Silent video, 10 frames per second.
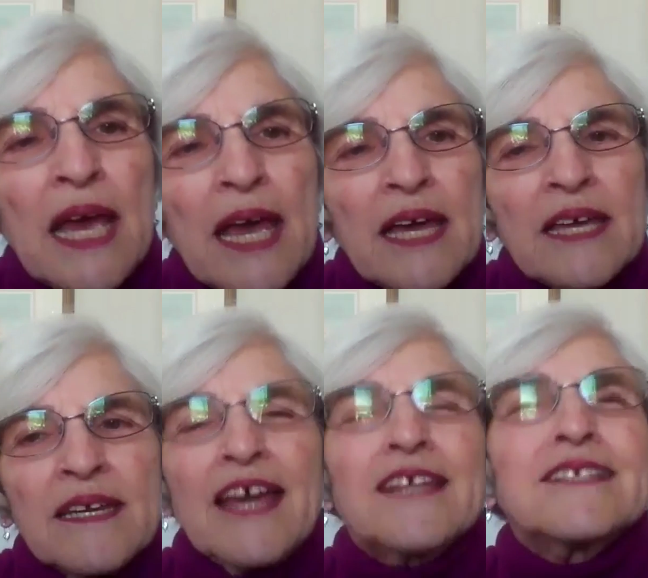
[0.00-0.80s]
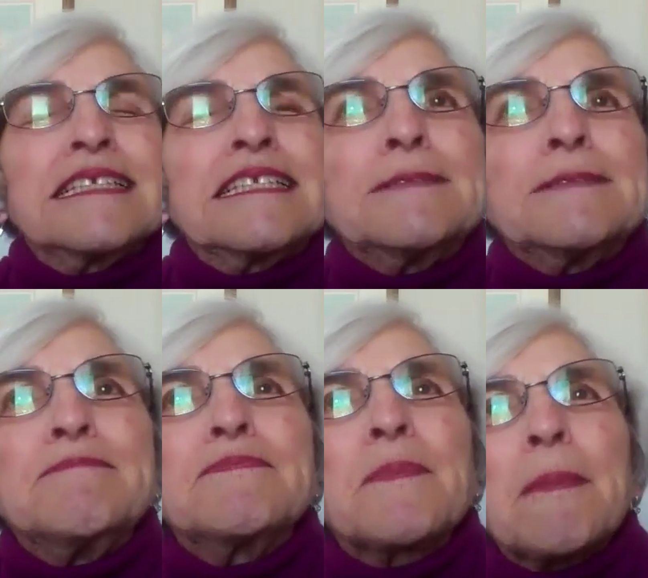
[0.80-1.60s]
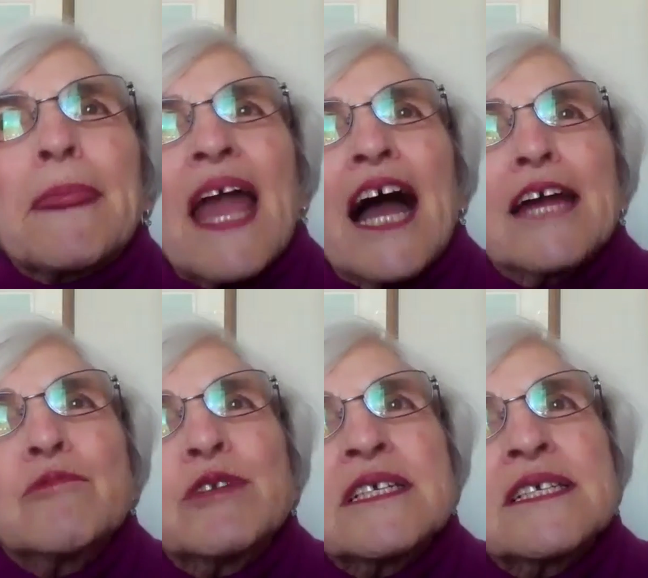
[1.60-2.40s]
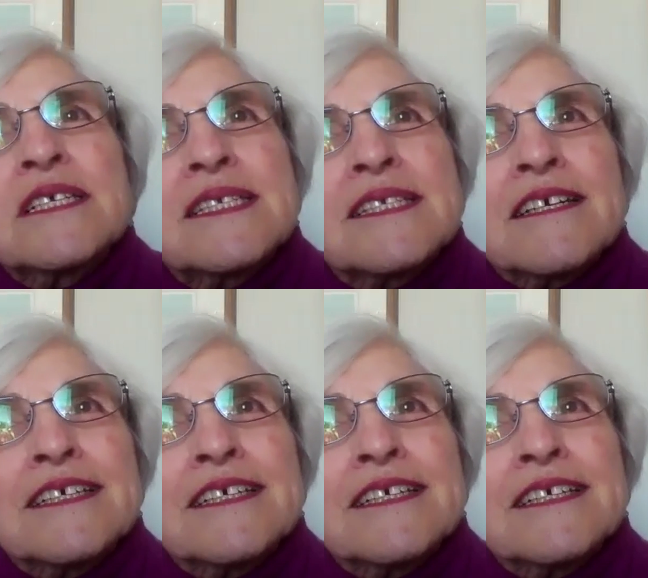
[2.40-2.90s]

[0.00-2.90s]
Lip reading: And I was,